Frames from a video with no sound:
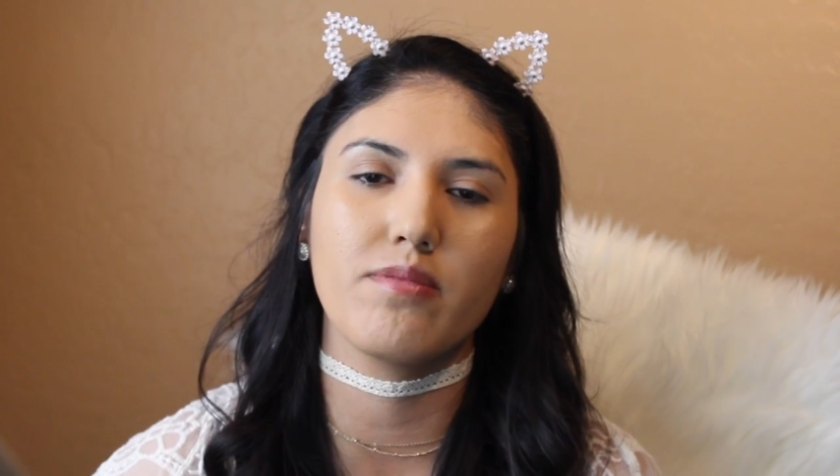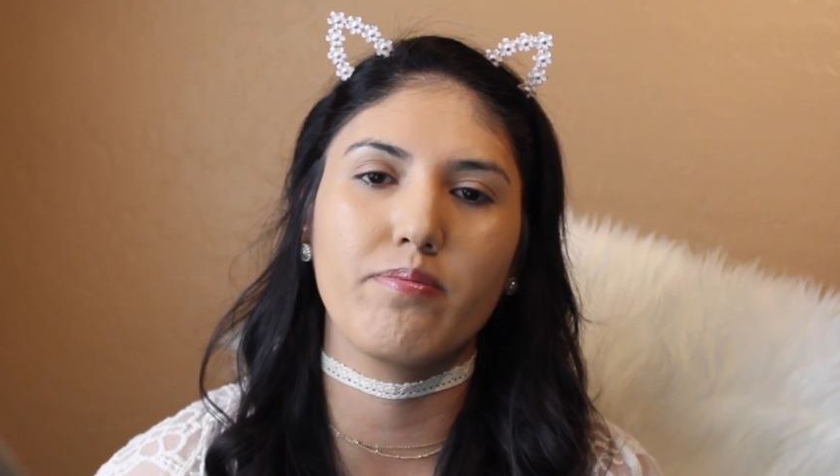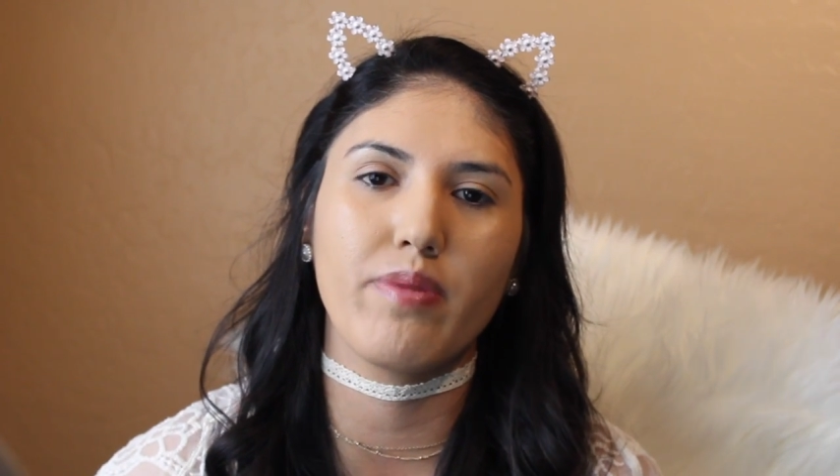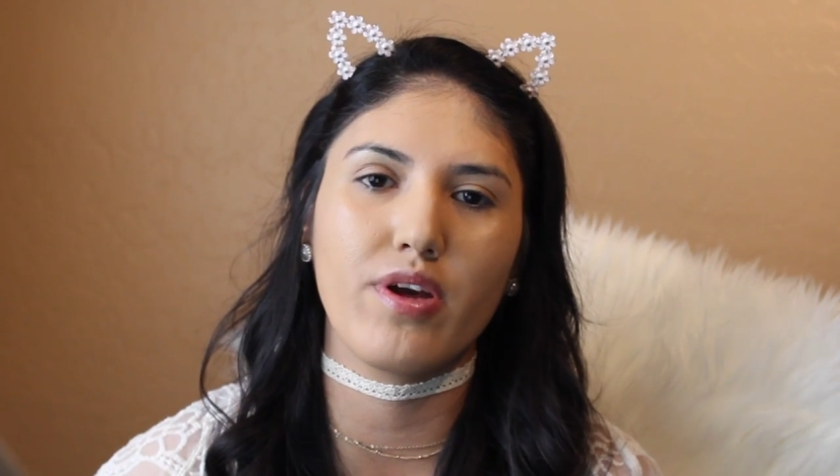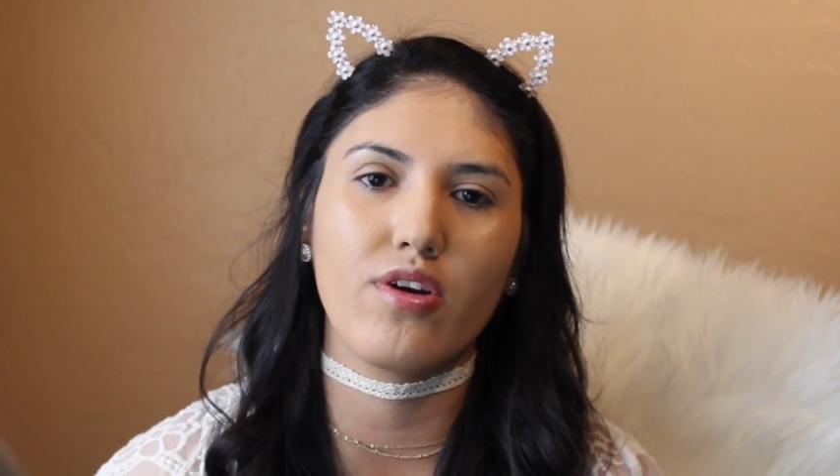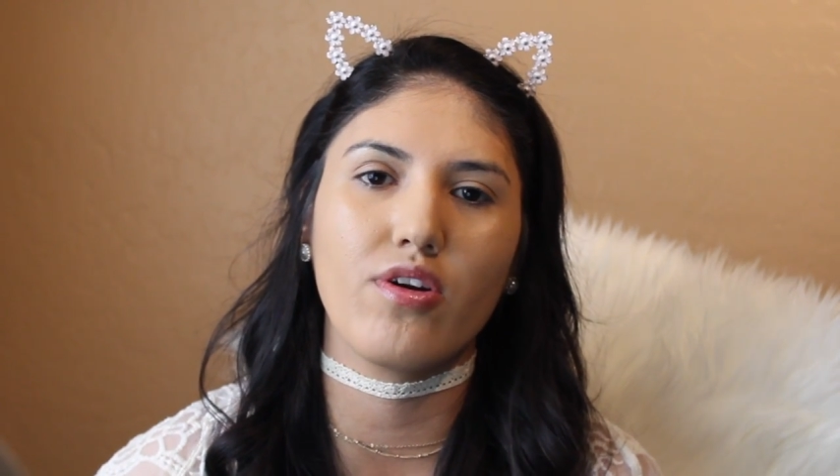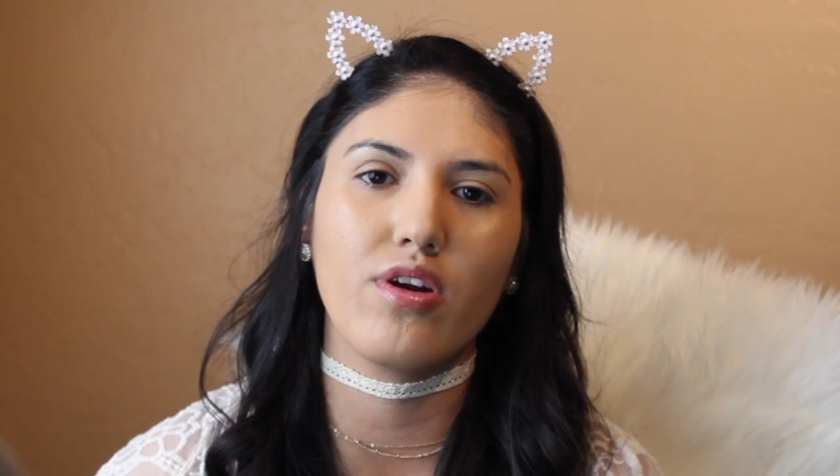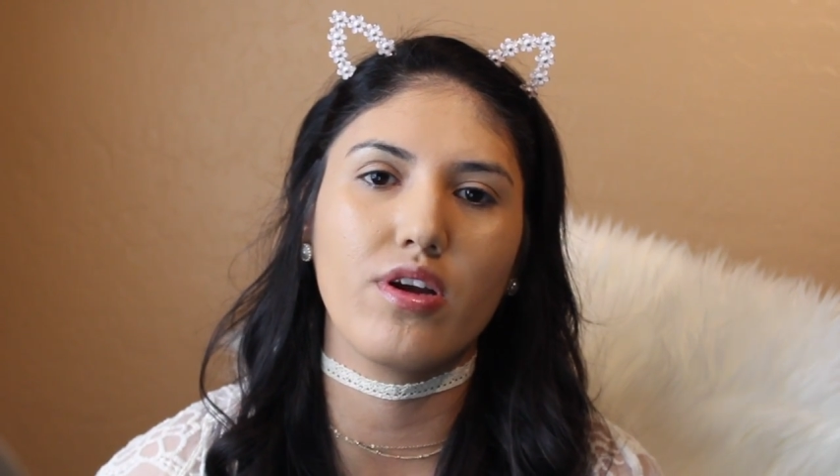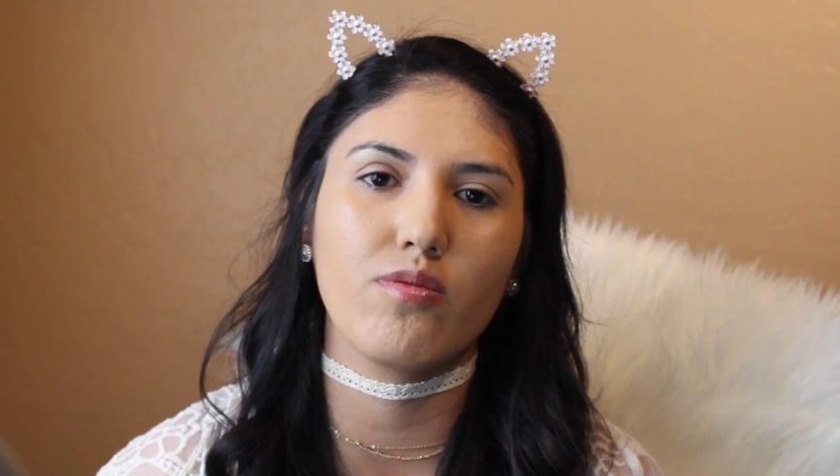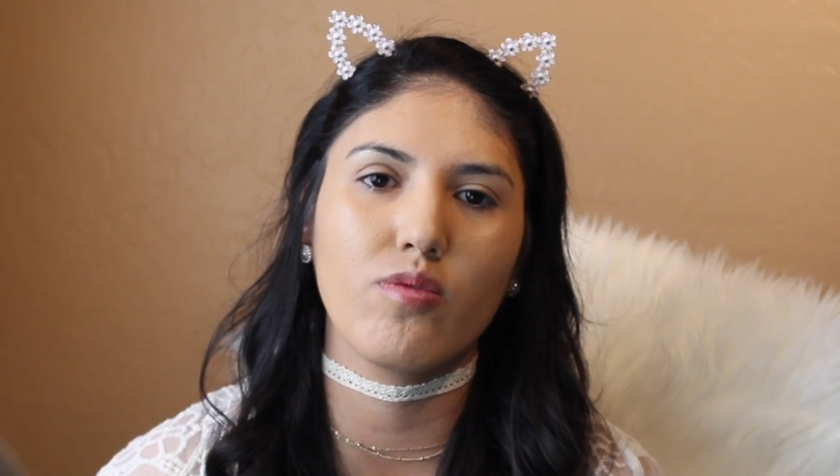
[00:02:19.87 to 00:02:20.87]
better
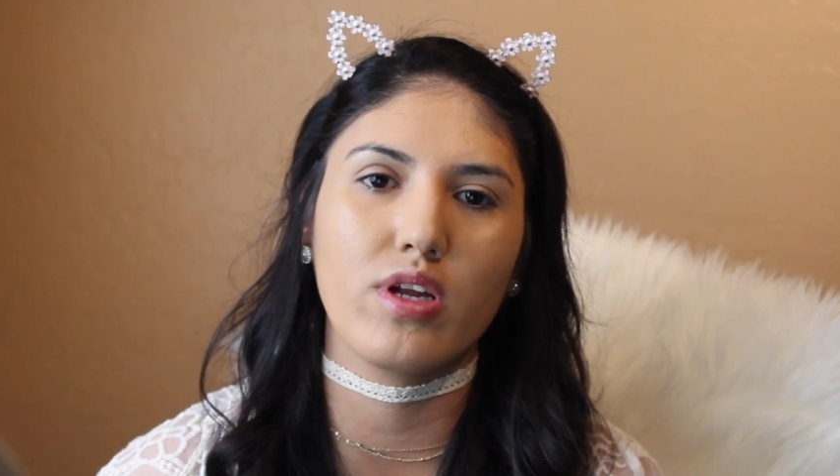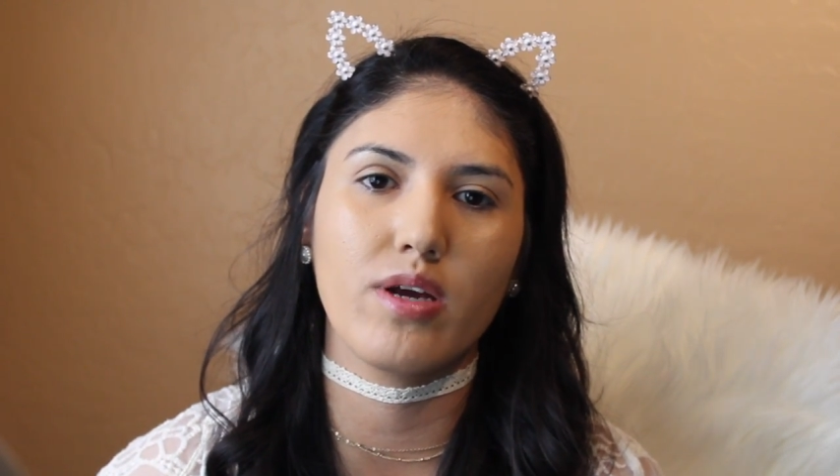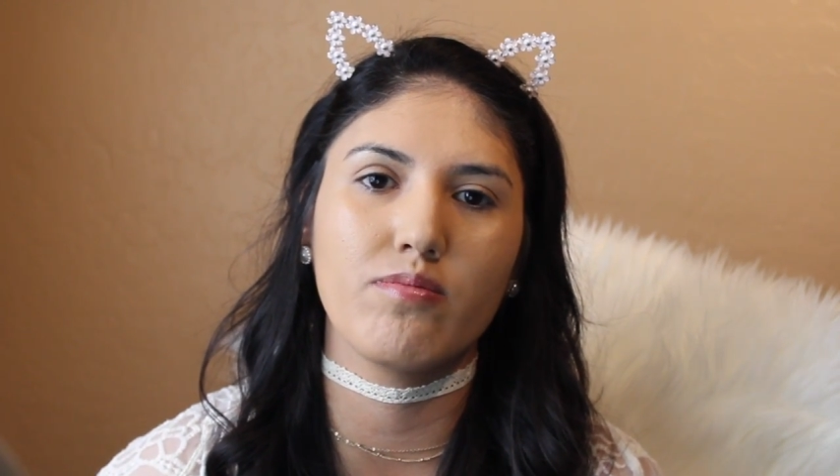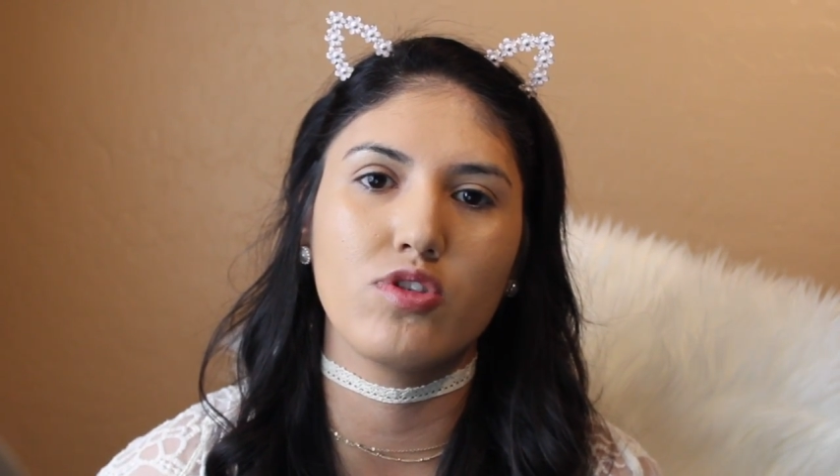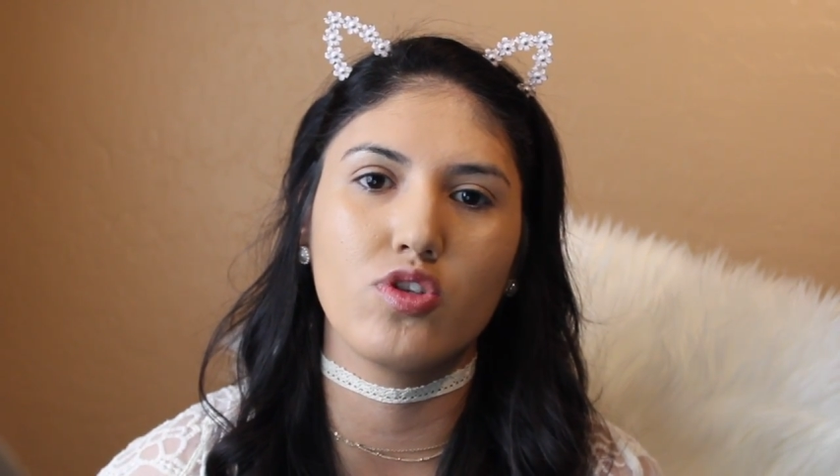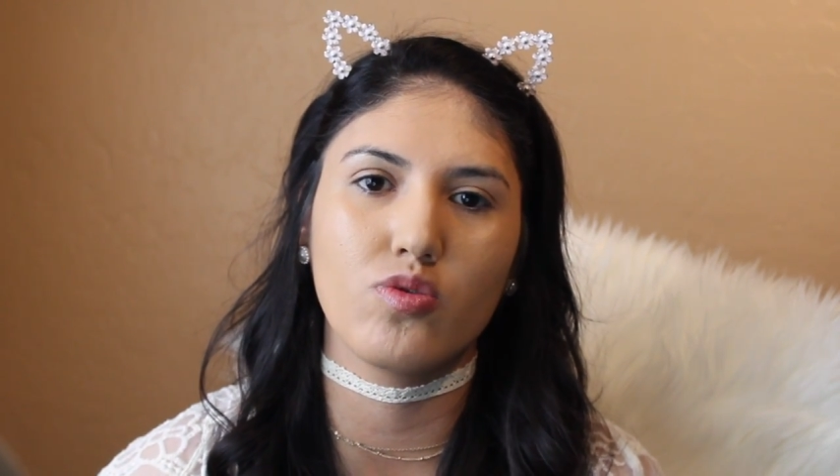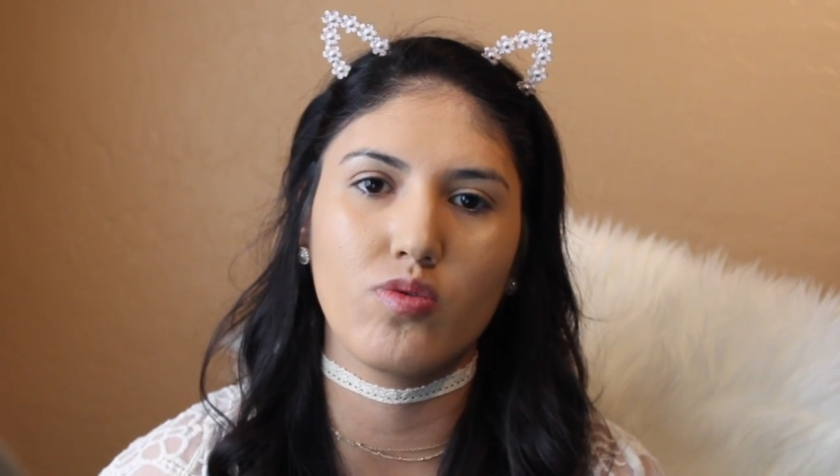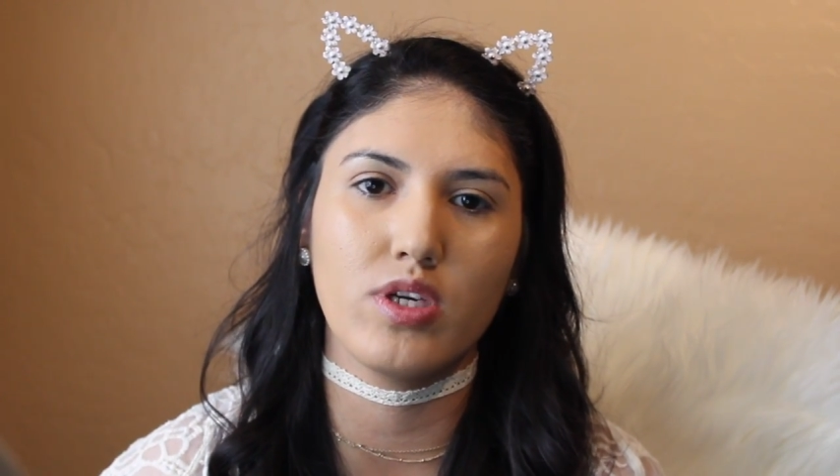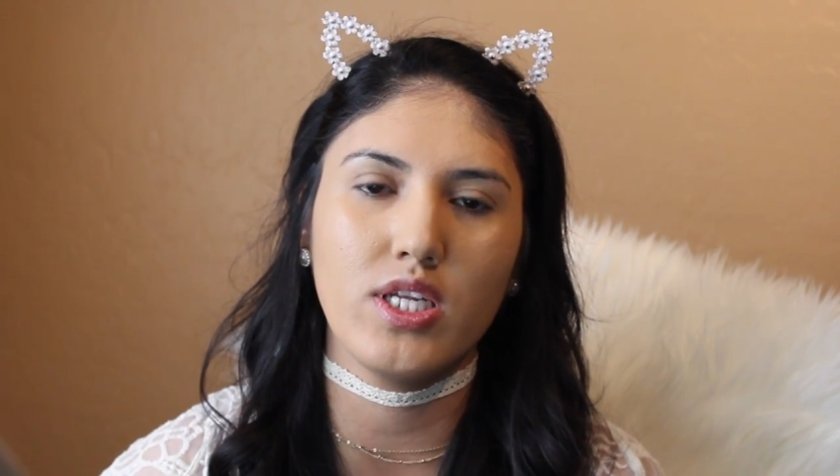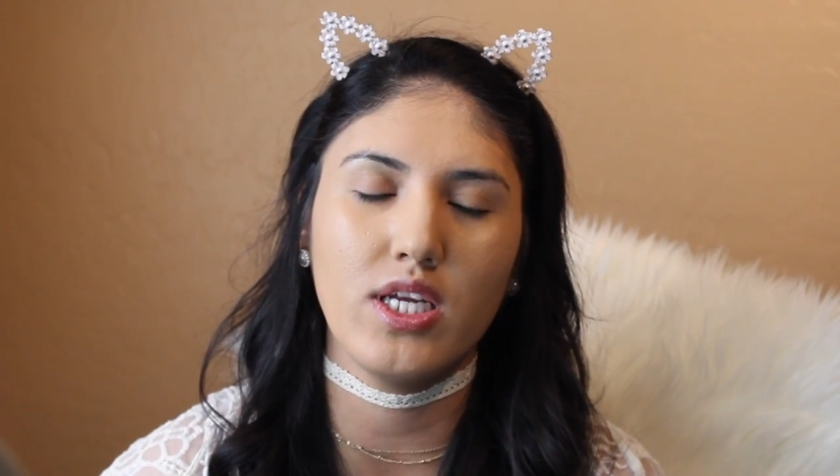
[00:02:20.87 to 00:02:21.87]
at what I'm
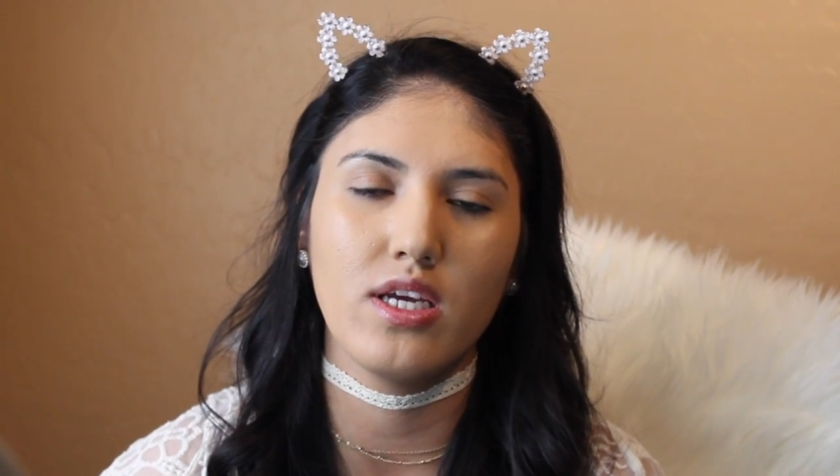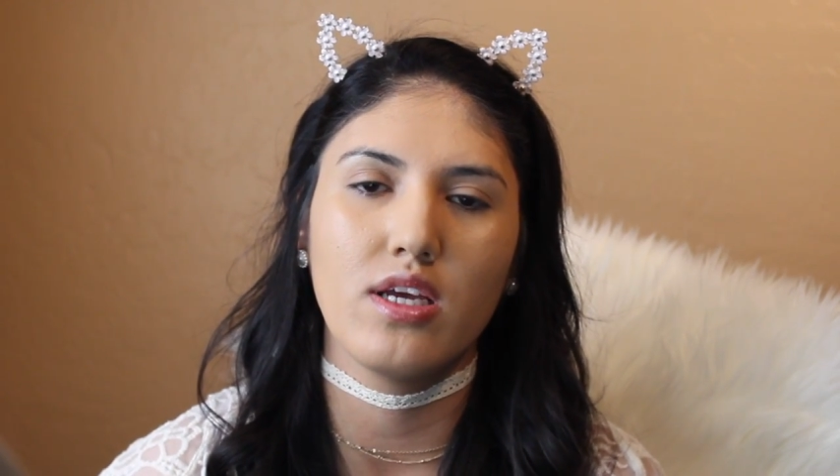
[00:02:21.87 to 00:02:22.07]
doing.